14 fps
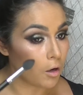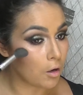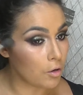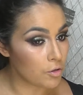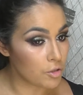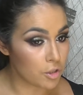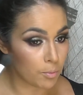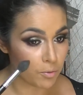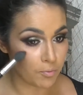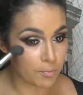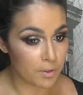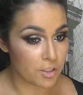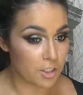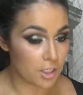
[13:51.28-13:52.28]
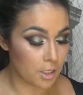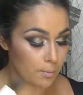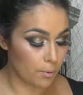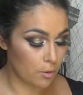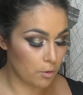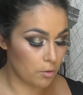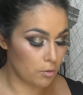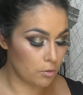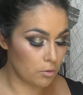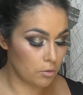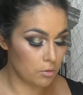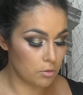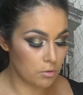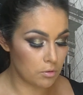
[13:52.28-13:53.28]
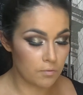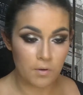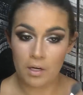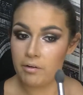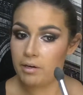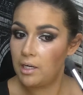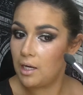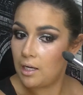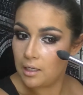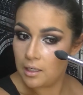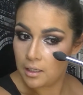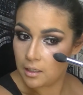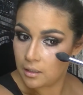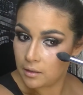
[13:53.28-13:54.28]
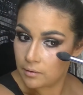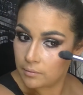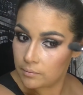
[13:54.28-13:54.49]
on top of my cheekbones very lightly,